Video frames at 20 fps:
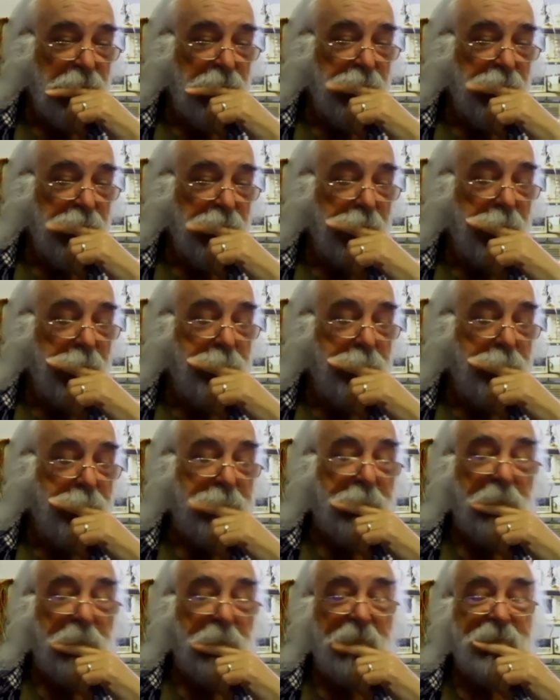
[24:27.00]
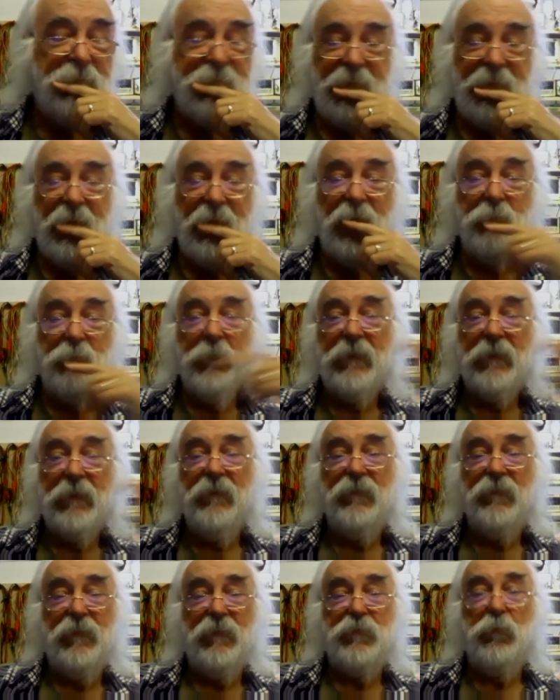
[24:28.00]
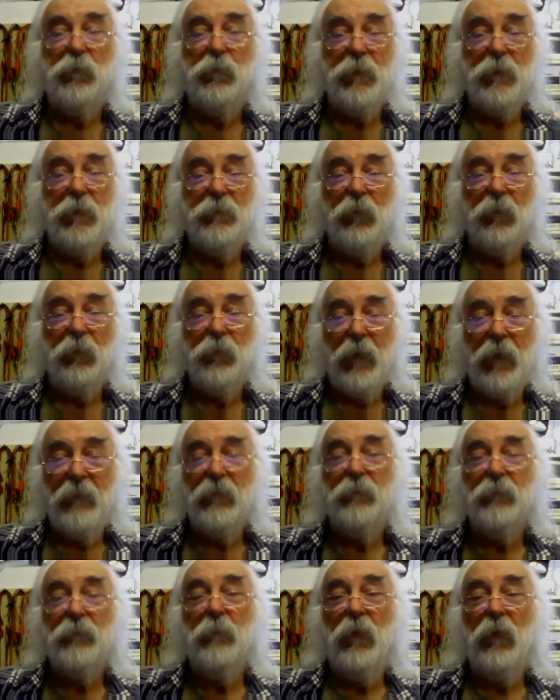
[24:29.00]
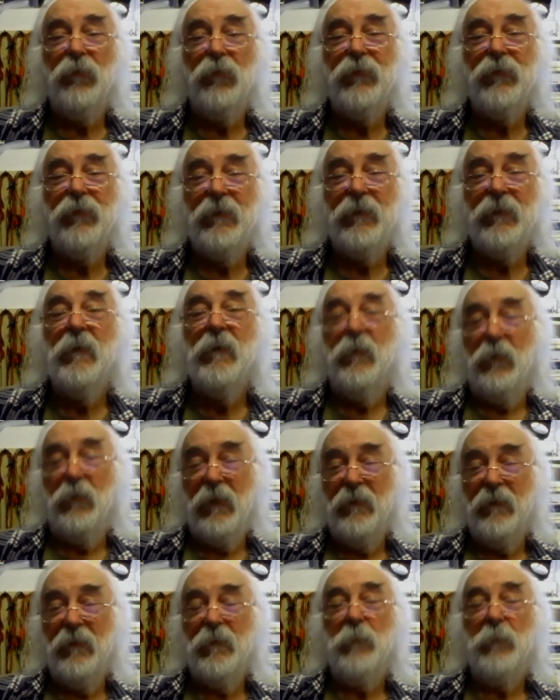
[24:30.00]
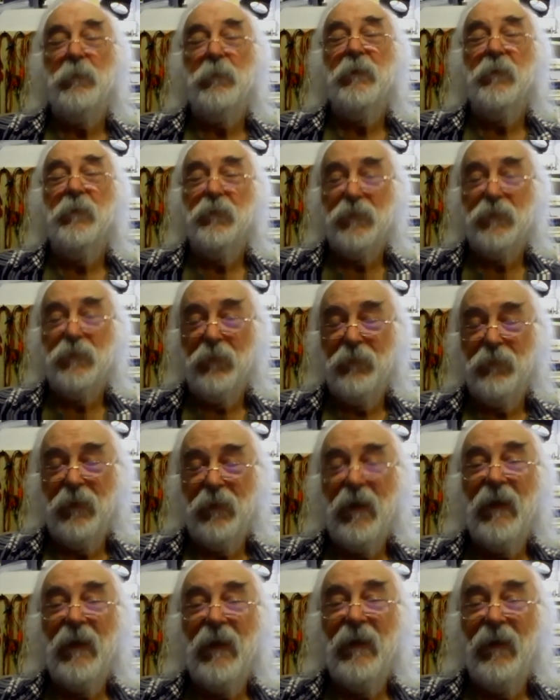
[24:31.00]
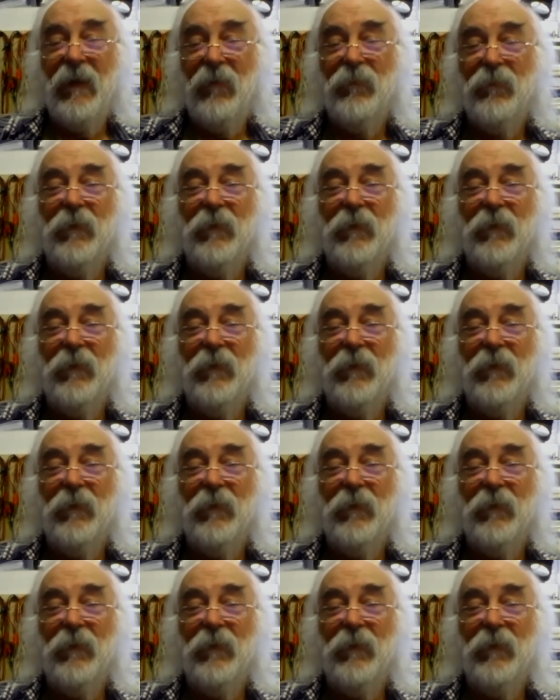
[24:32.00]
The people at Seaz making such wonderful drivers mostly ended up in either stuff that I have